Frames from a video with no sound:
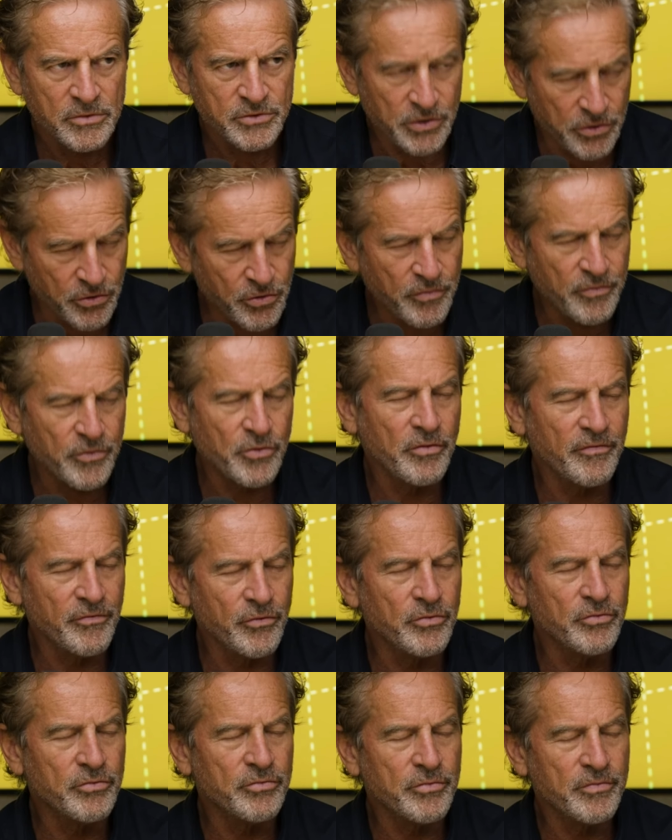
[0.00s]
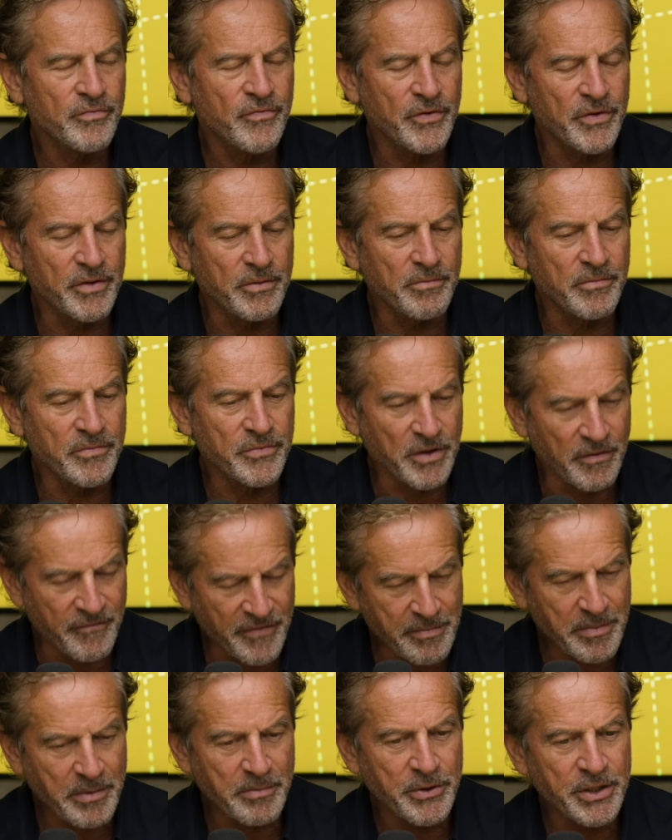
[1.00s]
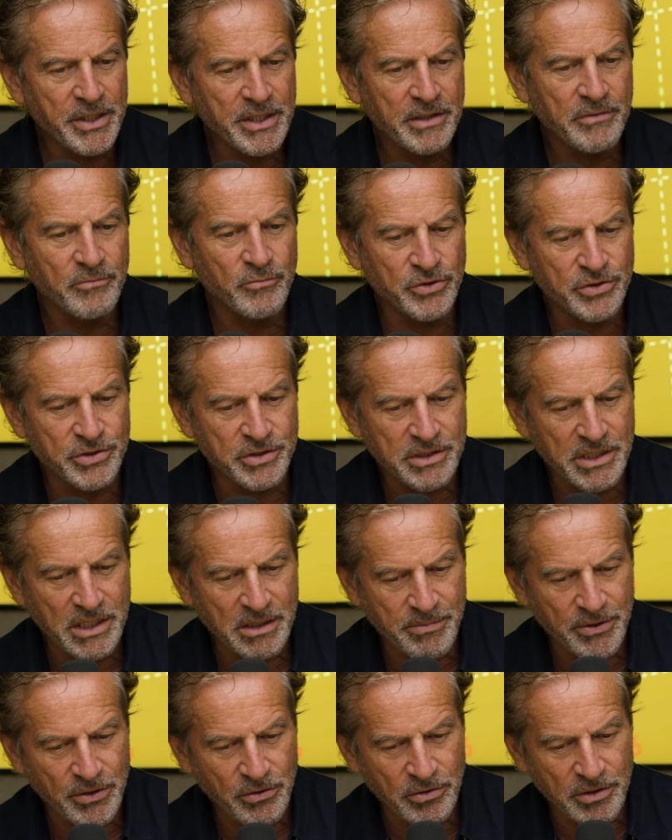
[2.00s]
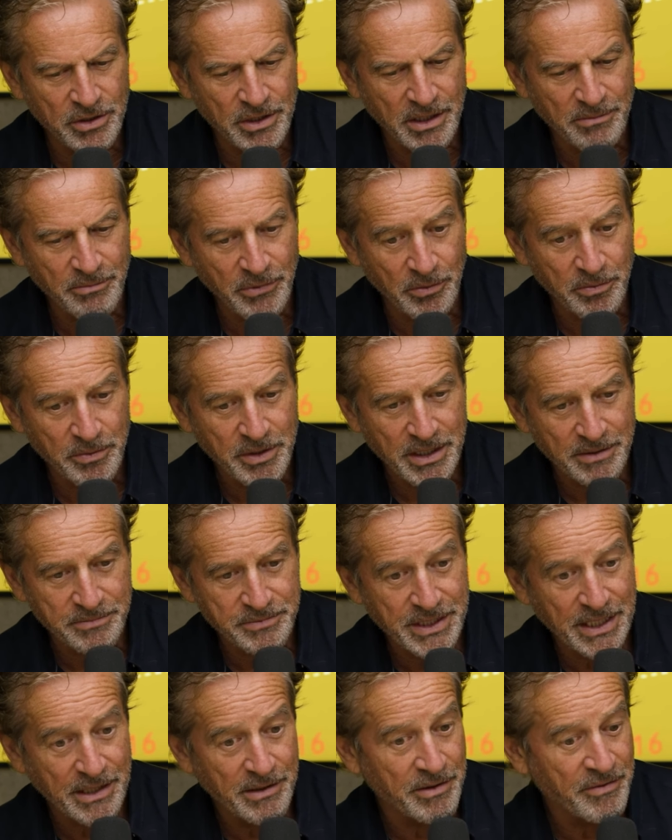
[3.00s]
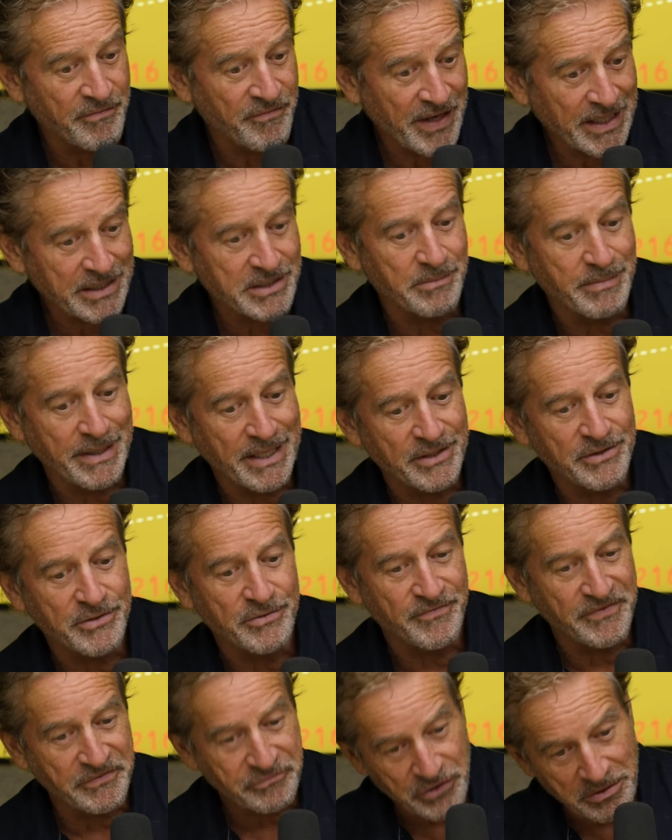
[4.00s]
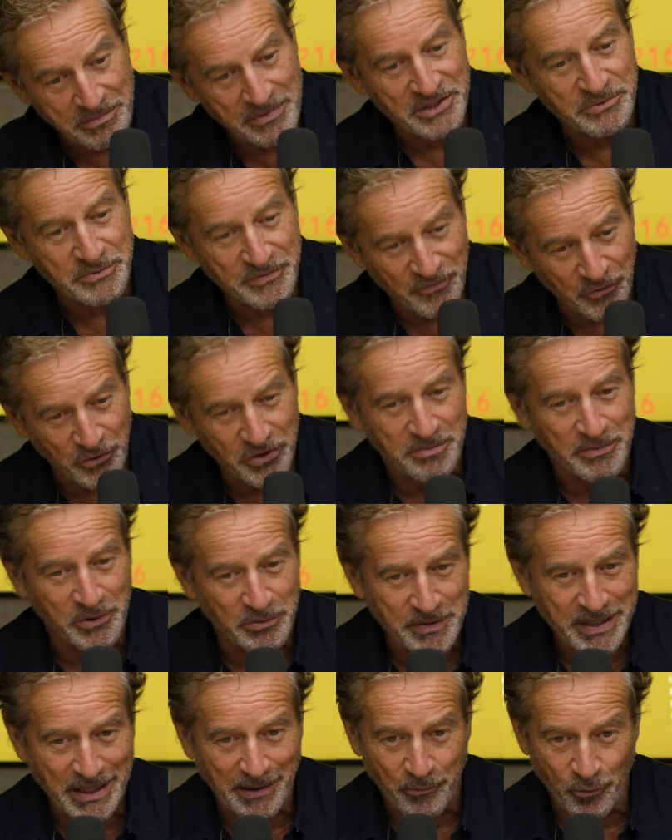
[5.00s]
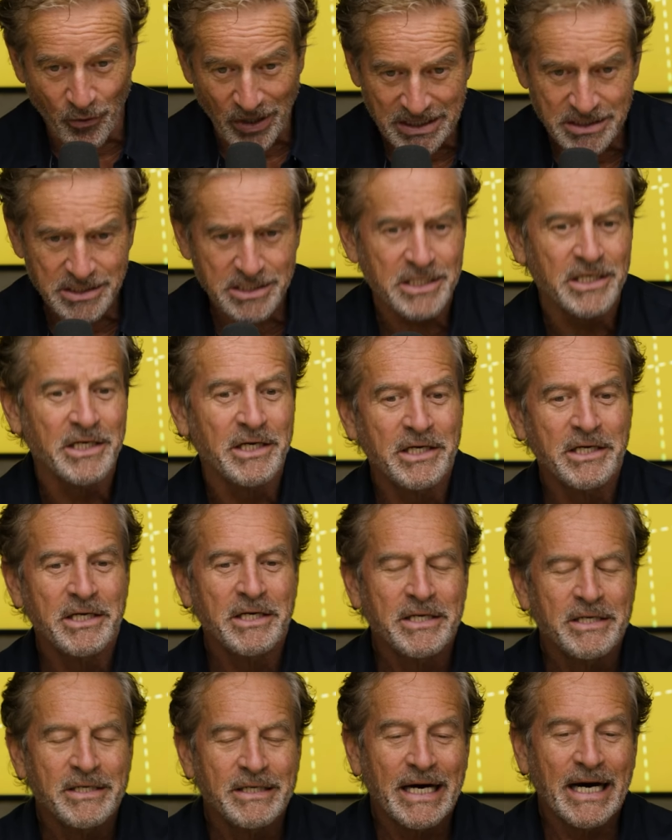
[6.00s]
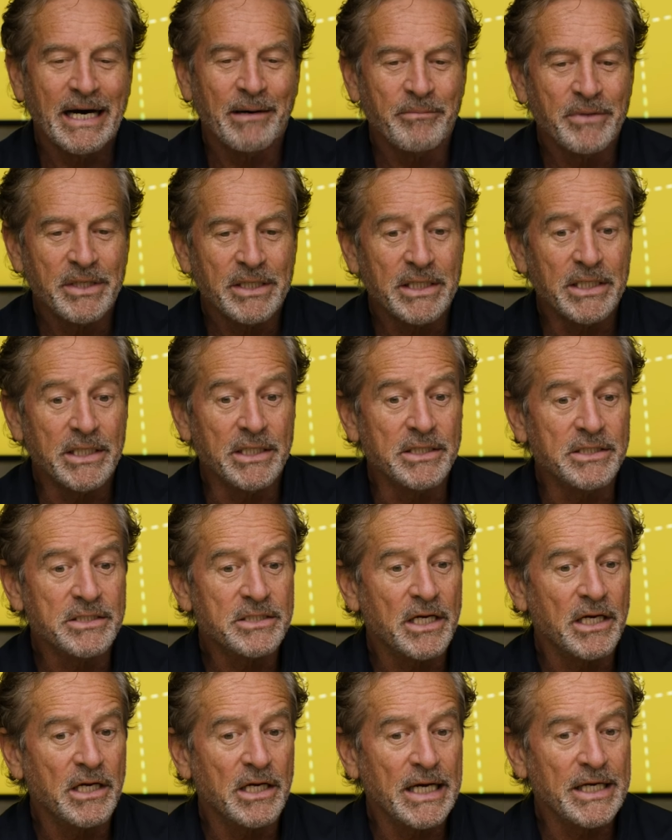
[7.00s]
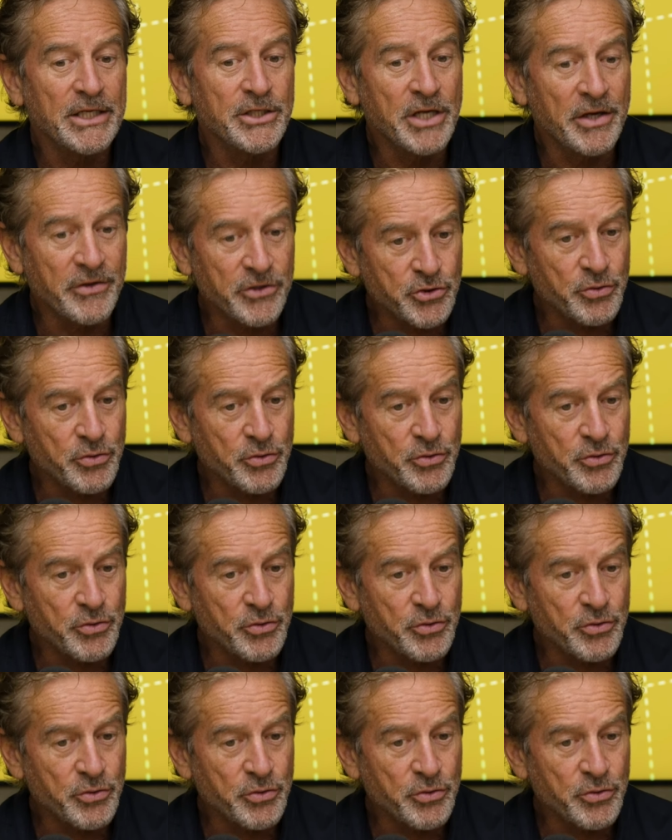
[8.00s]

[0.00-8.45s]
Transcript: So your view for the November meeting, which is going to be on Melbourne Cup Day, in fact, about 15 minutes before the Melbourne Cup runs, is another